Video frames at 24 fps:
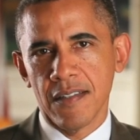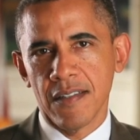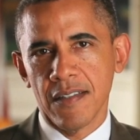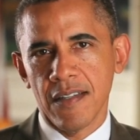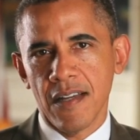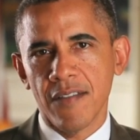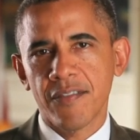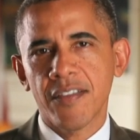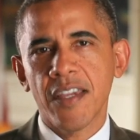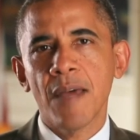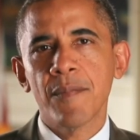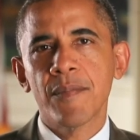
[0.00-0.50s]

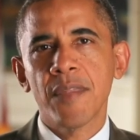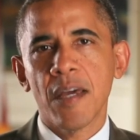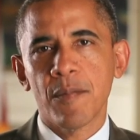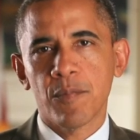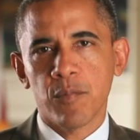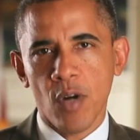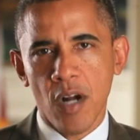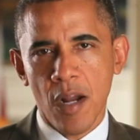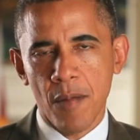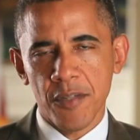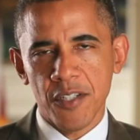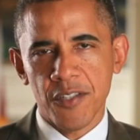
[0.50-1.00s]
I've kept
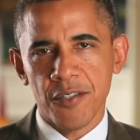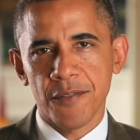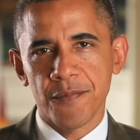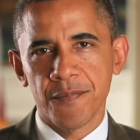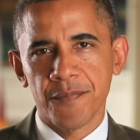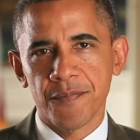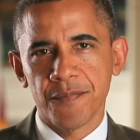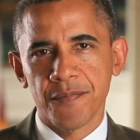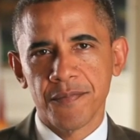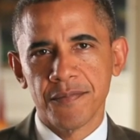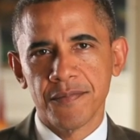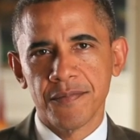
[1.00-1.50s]
that promise.
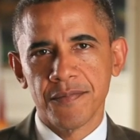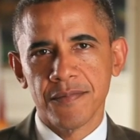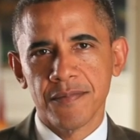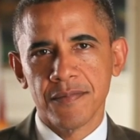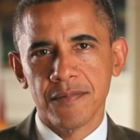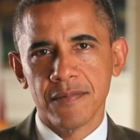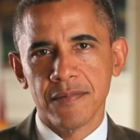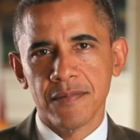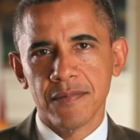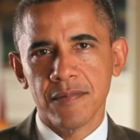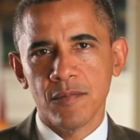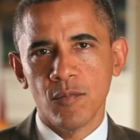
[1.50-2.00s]

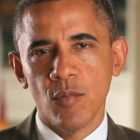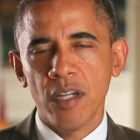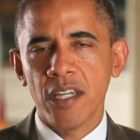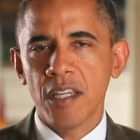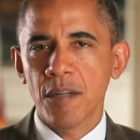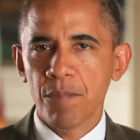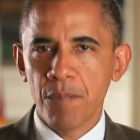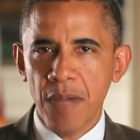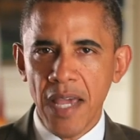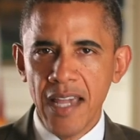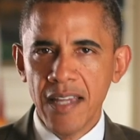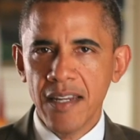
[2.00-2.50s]
We
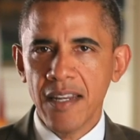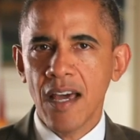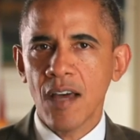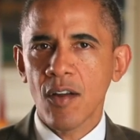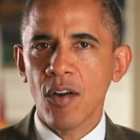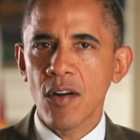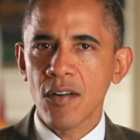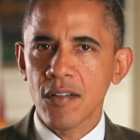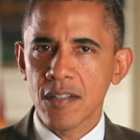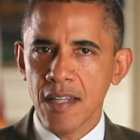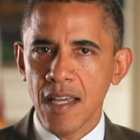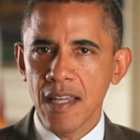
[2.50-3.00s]
can pay down
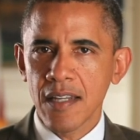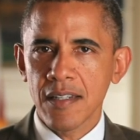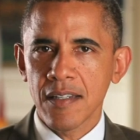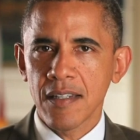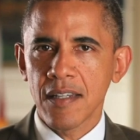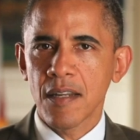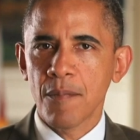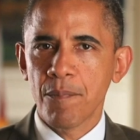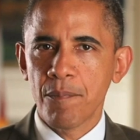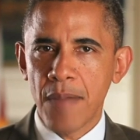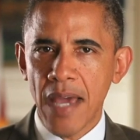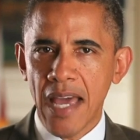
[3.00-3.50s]
our debt
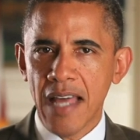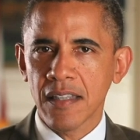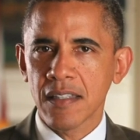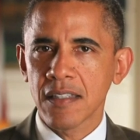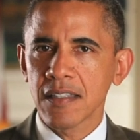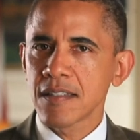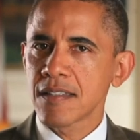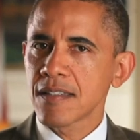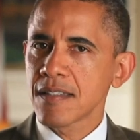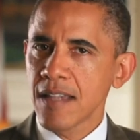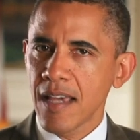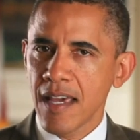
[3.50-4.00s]
in a
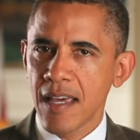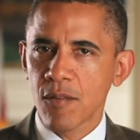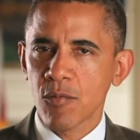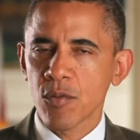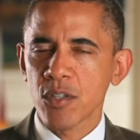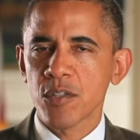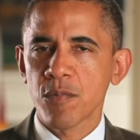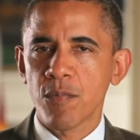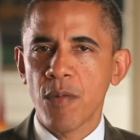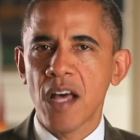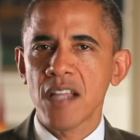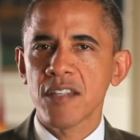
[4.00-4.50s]
balanced and
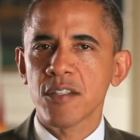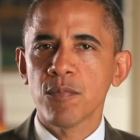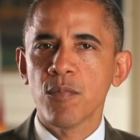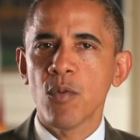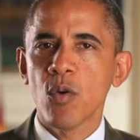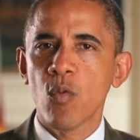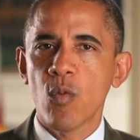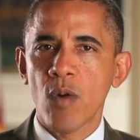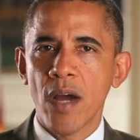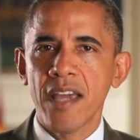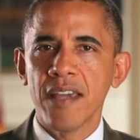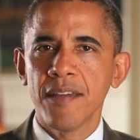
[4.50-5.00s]

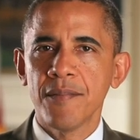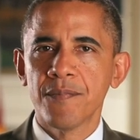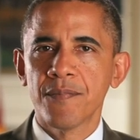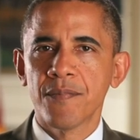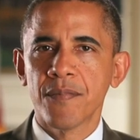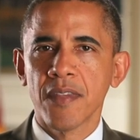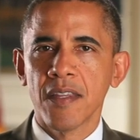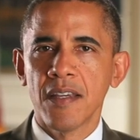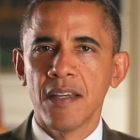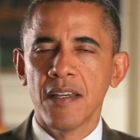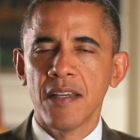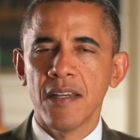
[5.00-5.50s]
responsible way,
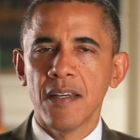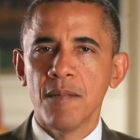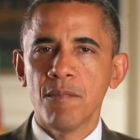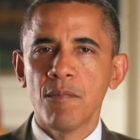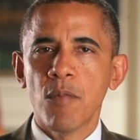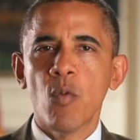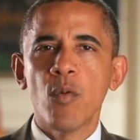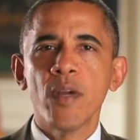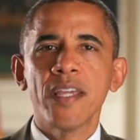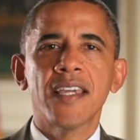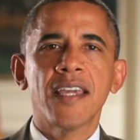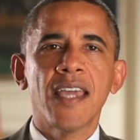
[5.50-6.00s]

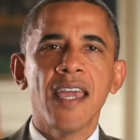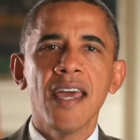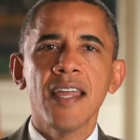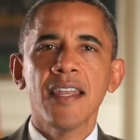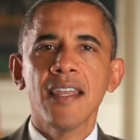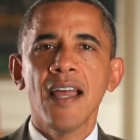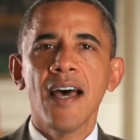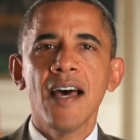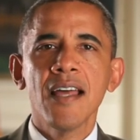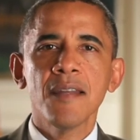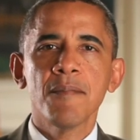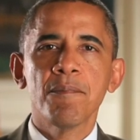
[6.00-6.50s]
but we
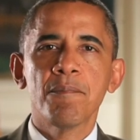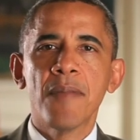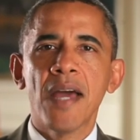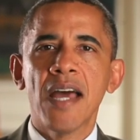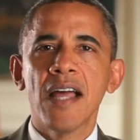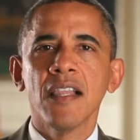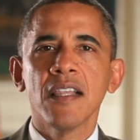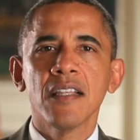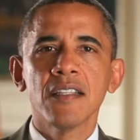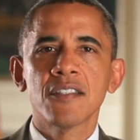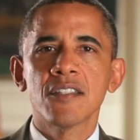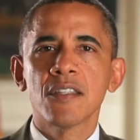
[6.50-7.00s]
cannot
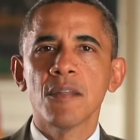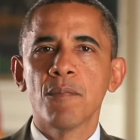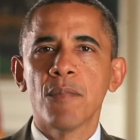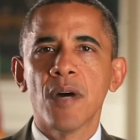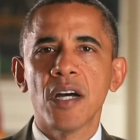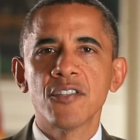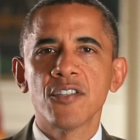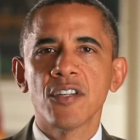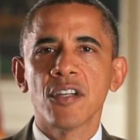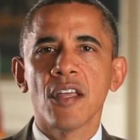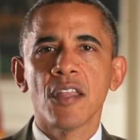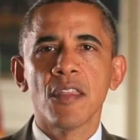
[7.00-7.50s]
balance the
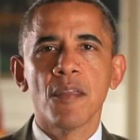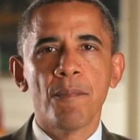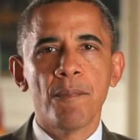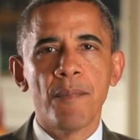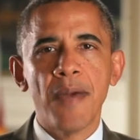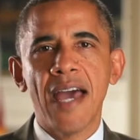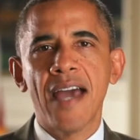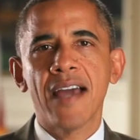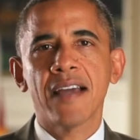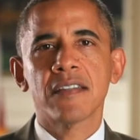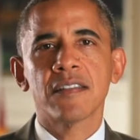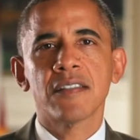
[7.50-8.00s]
budget on the
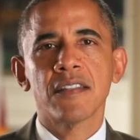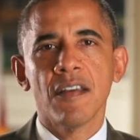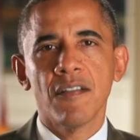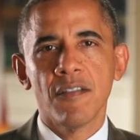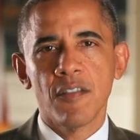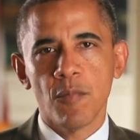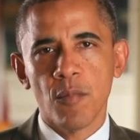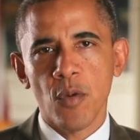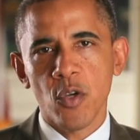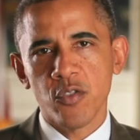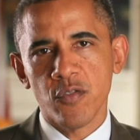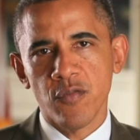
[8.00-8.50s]
backs of
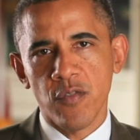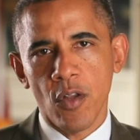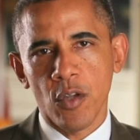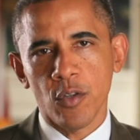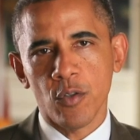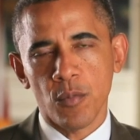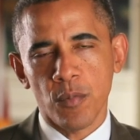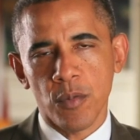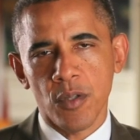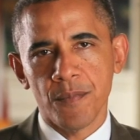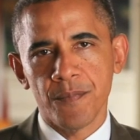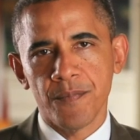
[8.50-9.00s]
the most
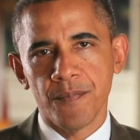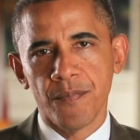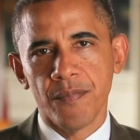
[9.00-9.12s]
vulnerable.